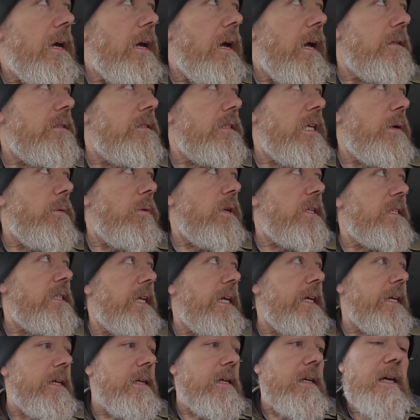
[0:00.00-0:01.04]
and see what it's
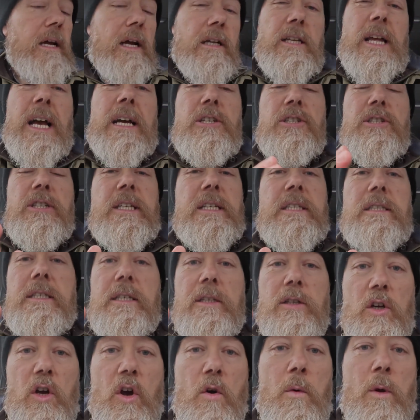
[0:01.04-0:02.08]
like, and actually see
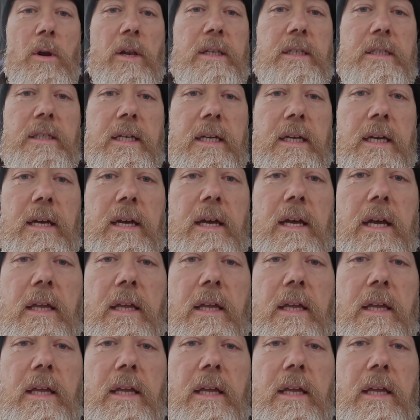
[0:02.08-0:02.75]
the quality.